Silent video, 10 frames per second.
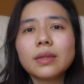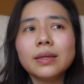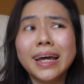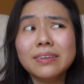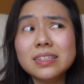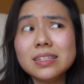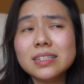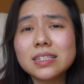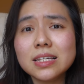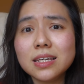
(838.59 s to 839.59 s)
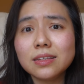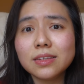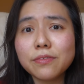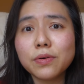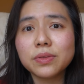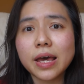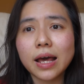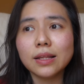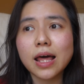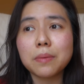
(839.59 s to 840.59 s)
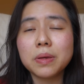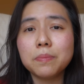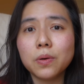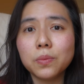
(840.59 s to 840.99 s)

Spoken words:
Now this is the level that a lot of people